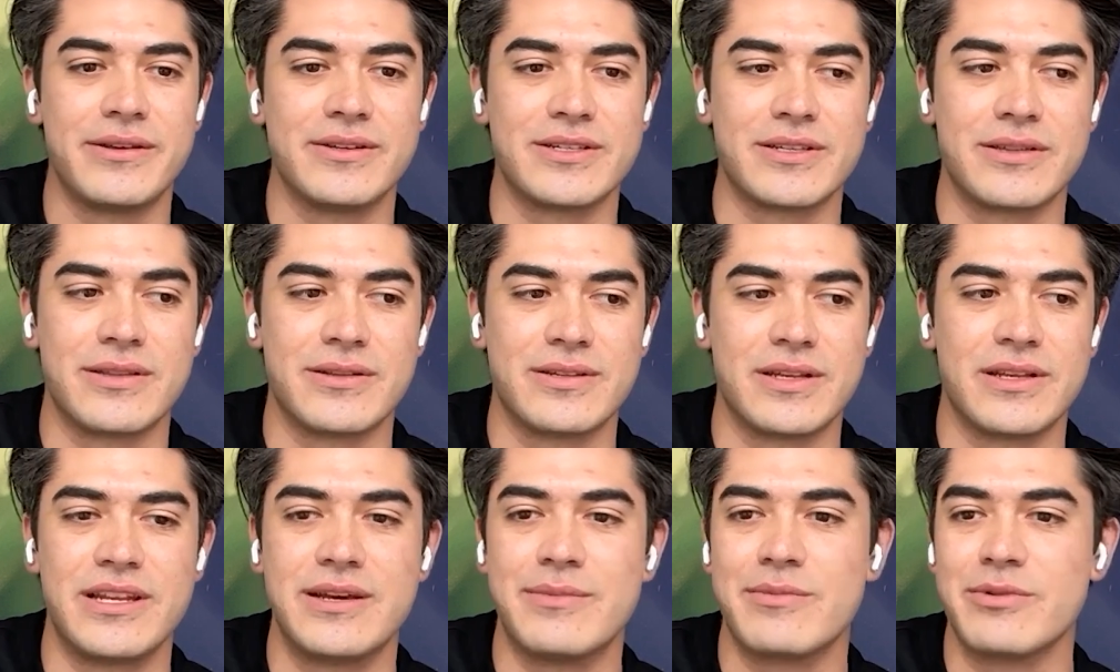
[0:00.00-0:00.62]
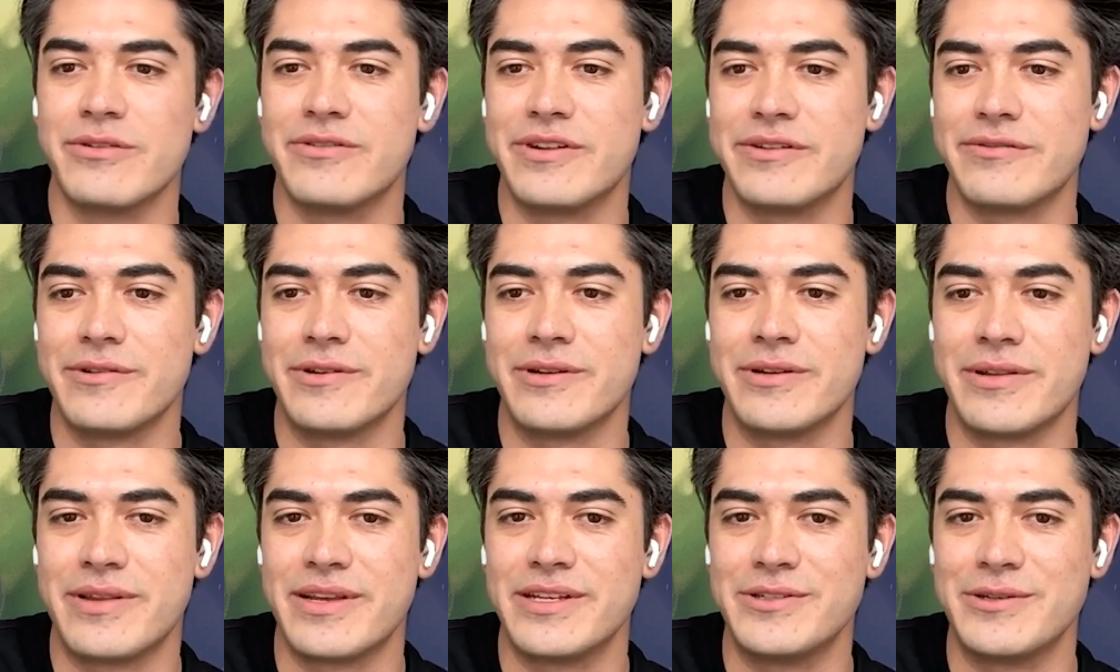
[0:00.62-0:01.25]
There's a number of
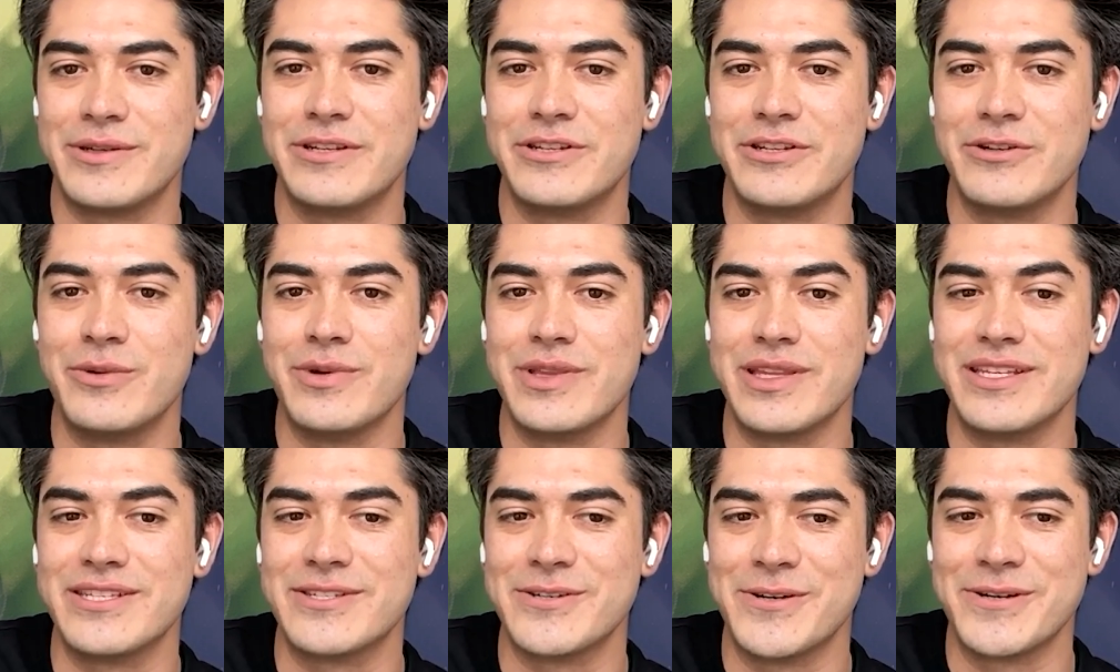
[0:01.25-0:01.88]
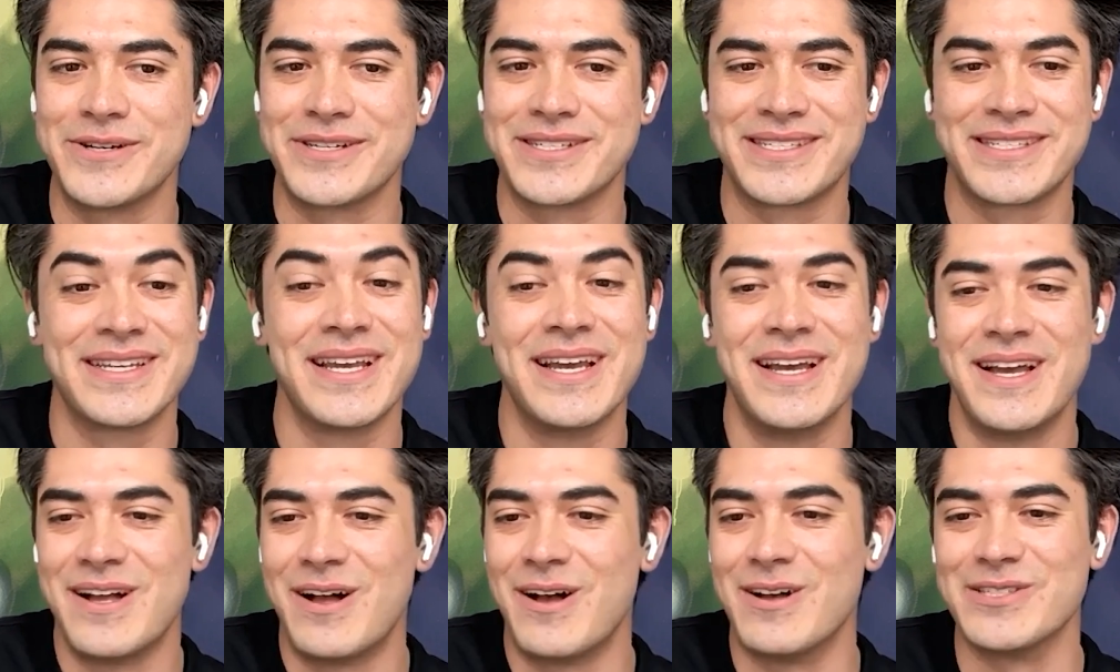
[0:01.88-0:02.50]
different things you can do with these
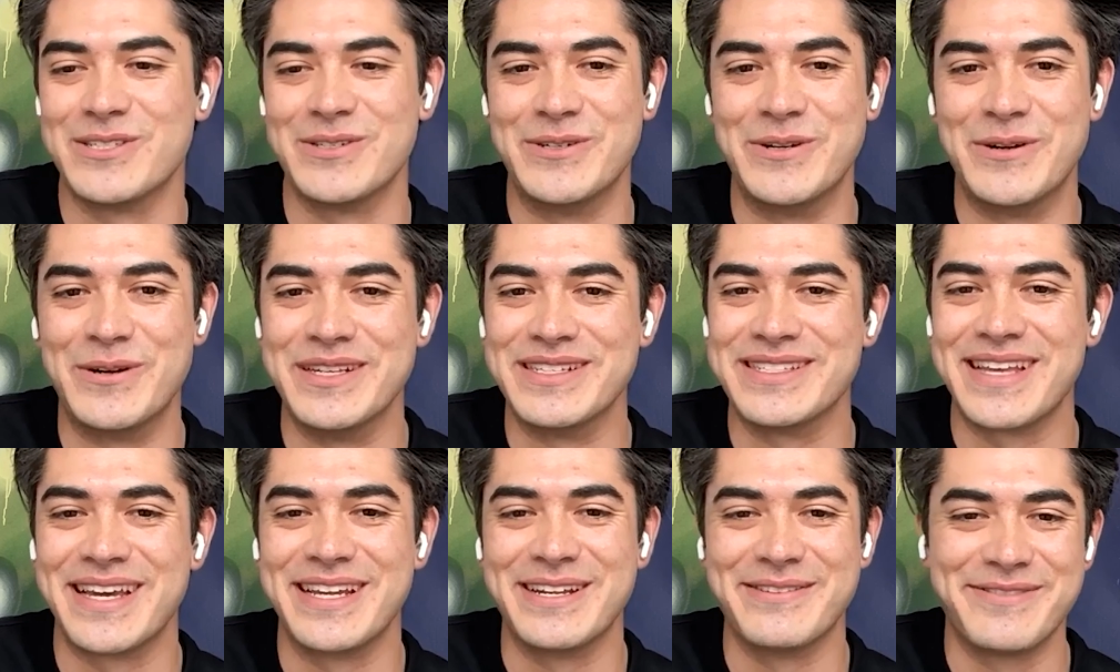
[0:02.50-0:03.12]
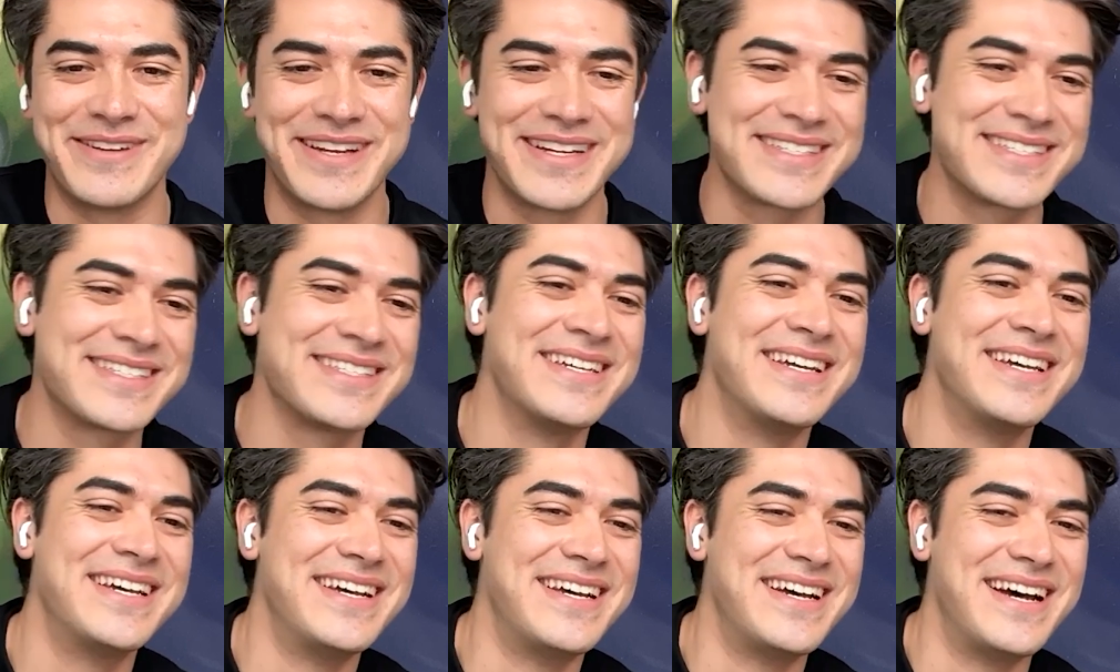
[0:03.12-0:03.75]
hooks, also known as side
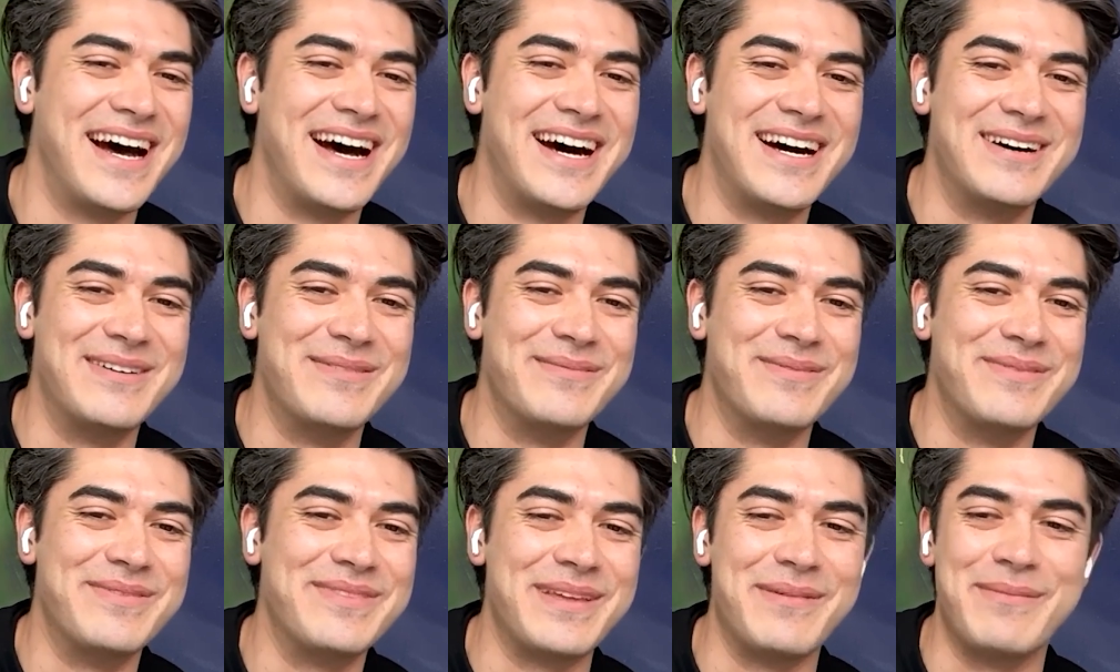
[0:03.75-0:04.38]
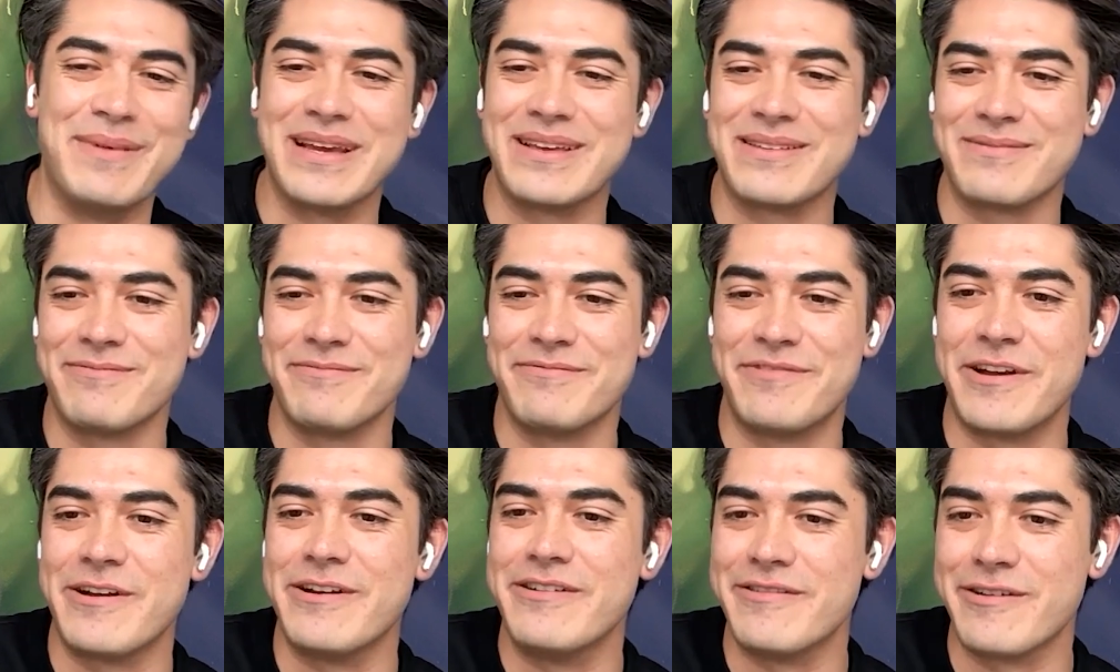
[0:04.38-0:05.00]
effects, that make
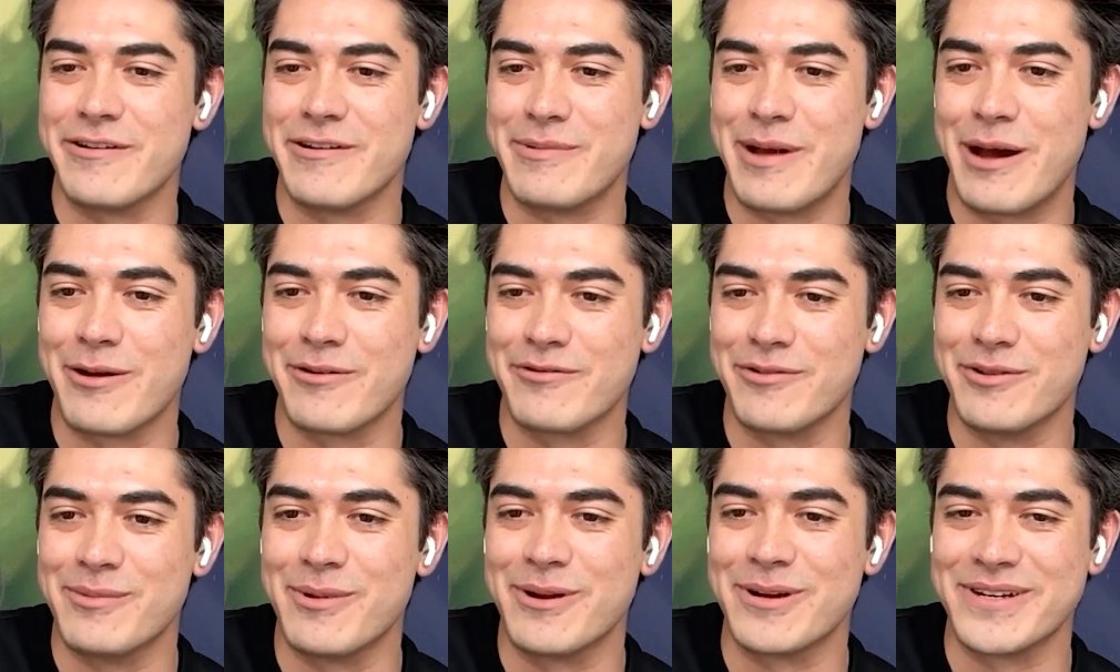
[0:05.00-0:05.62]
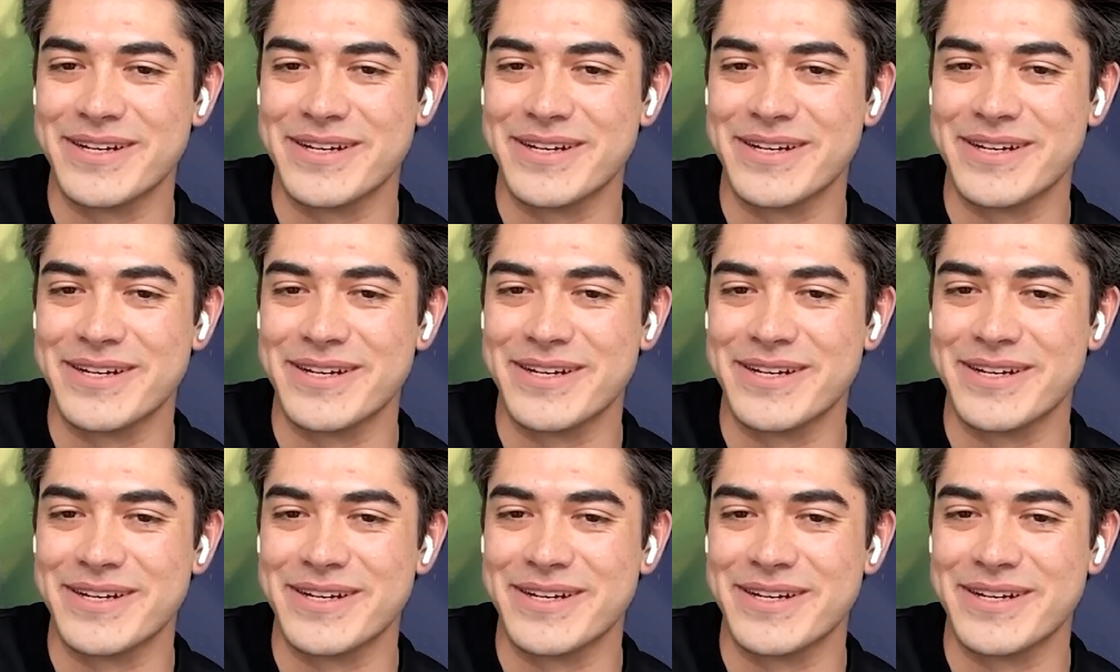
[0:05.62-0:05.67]
very, very powerful